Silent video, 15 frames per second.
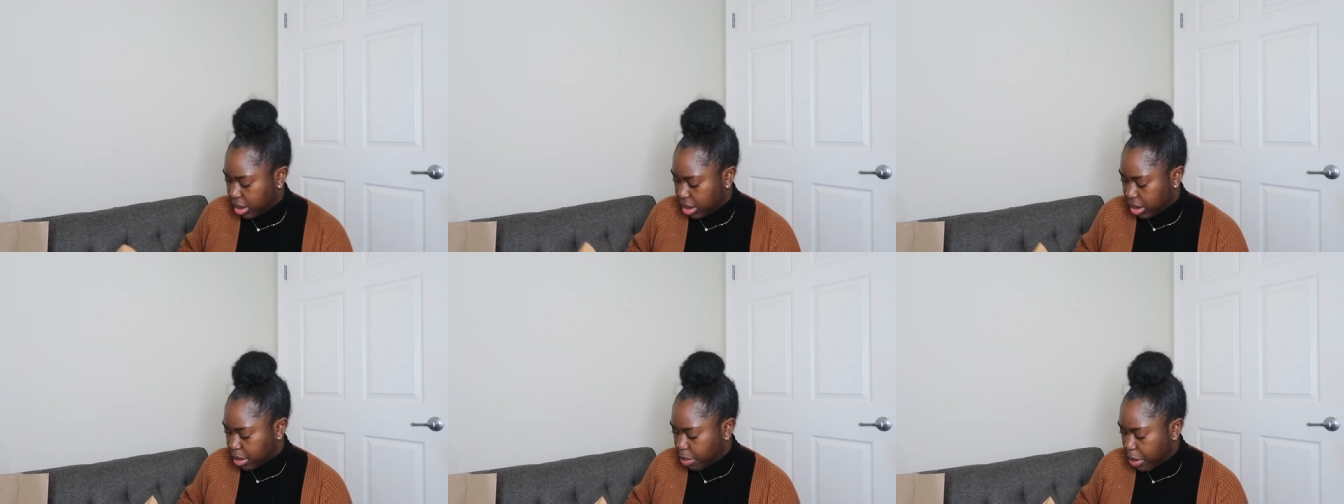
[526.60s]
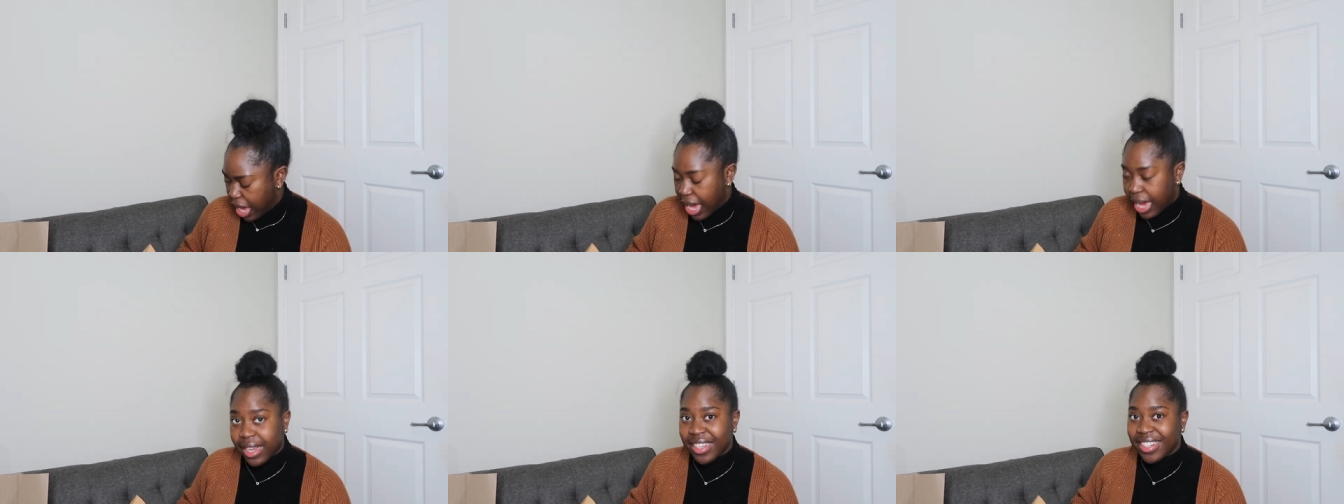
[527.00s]
the
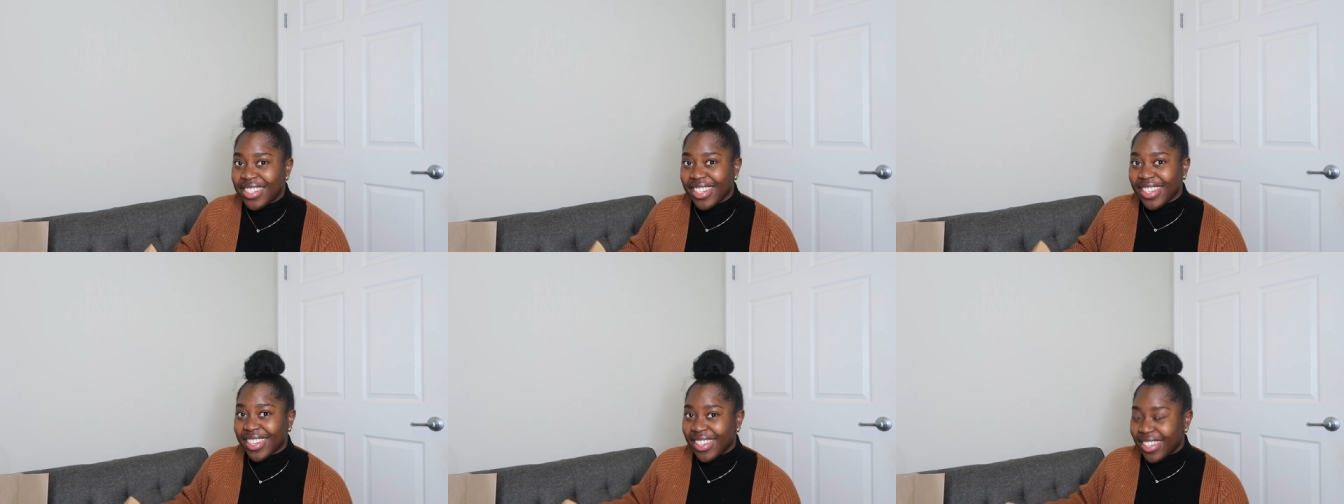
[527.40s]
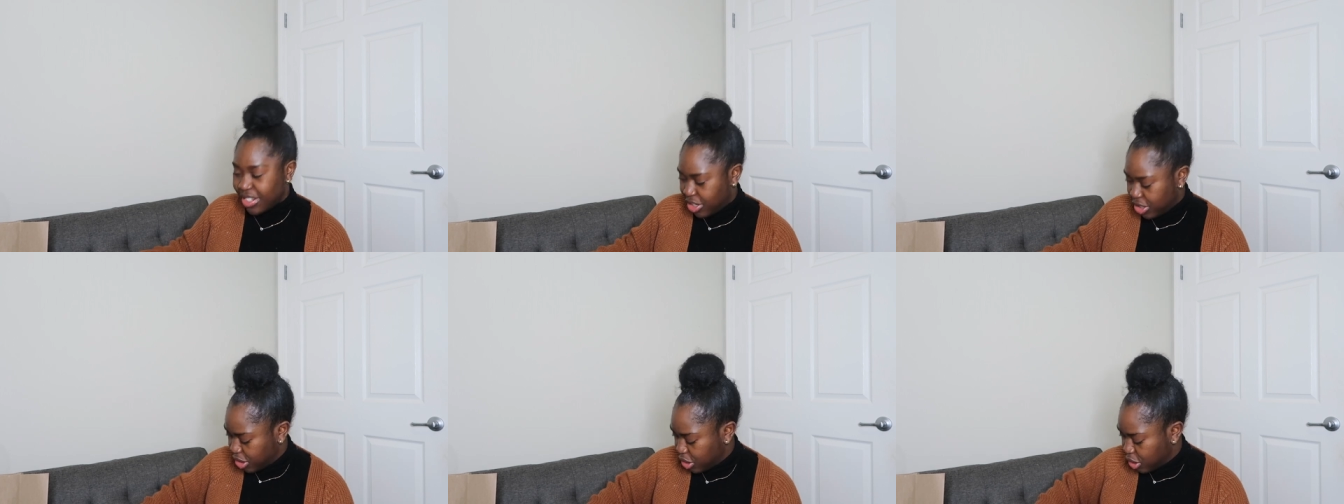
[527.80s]
packaging
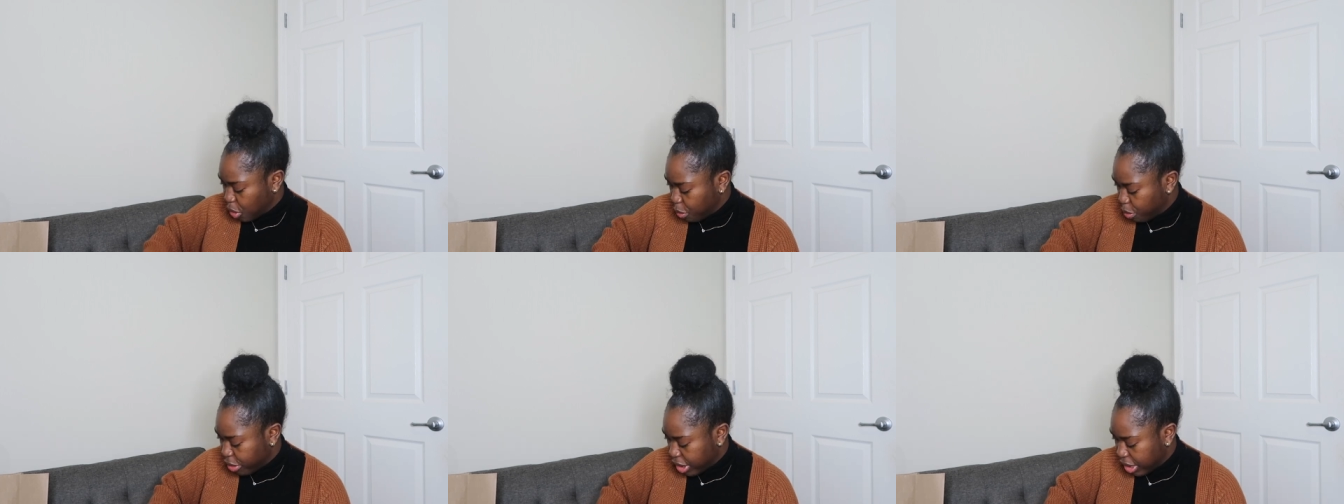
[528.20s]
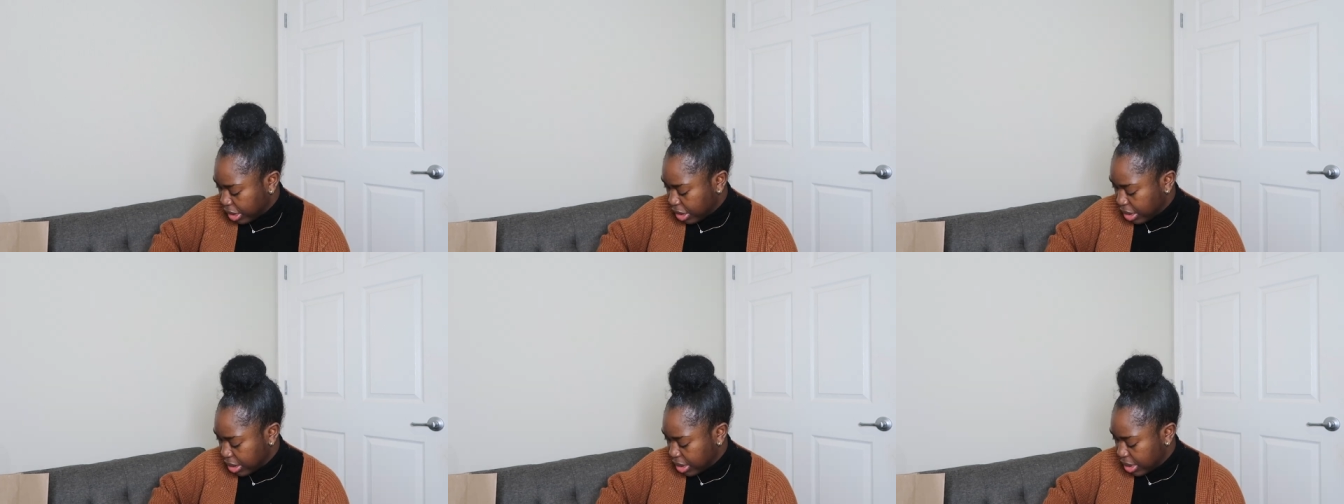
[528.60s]
is just so
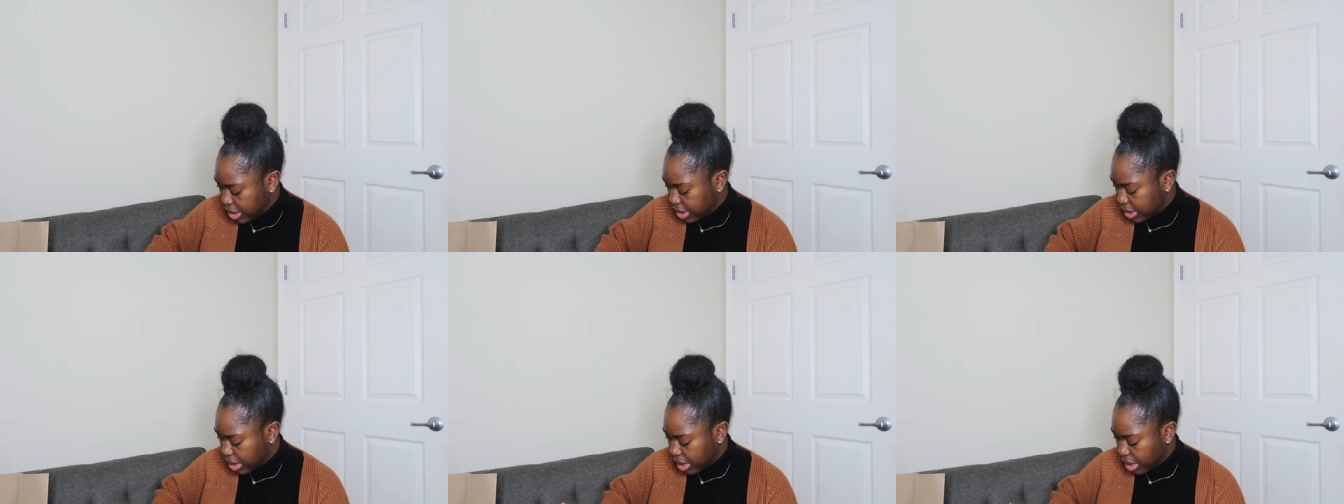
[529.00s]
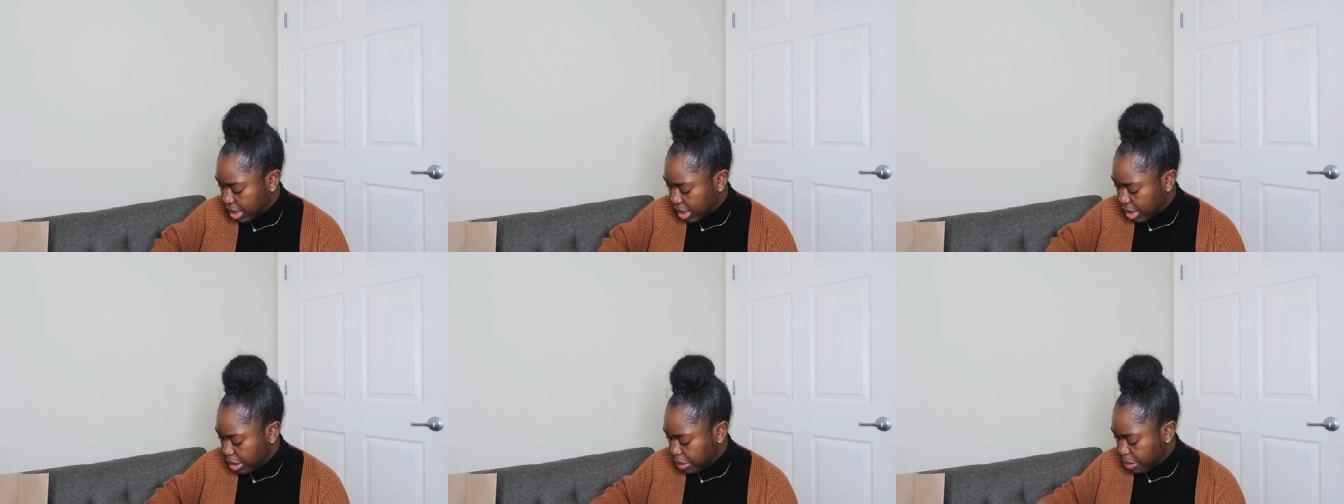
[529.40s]
pretty on this.
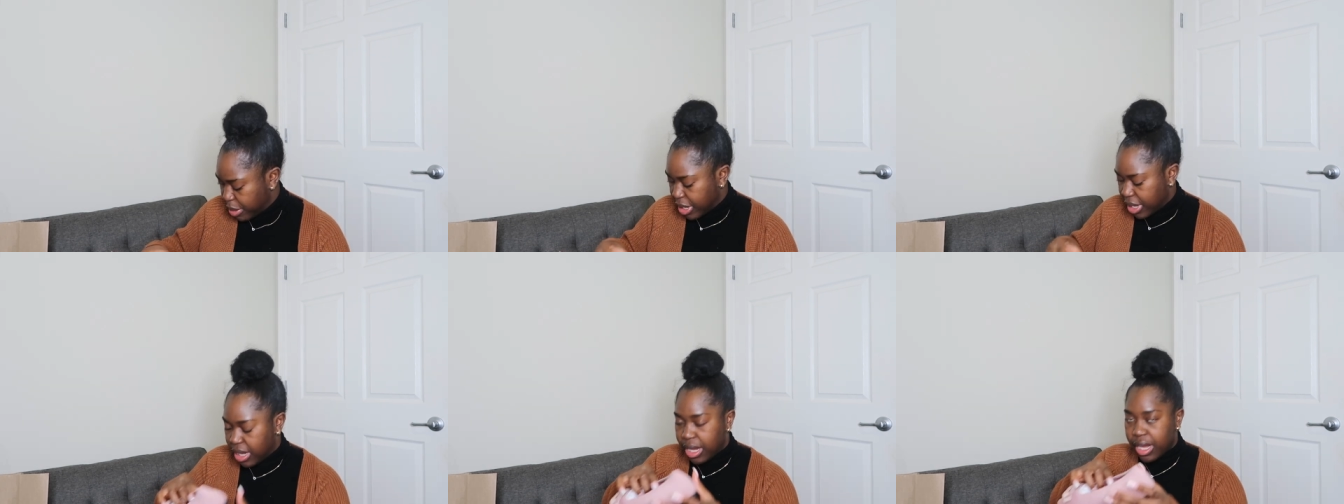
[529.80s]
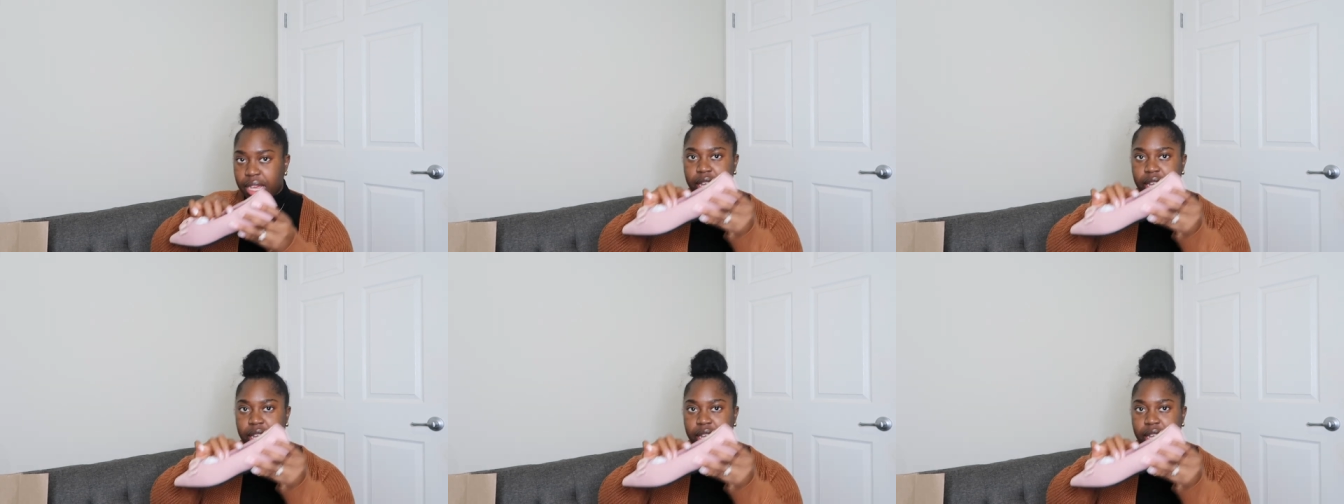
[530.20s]
But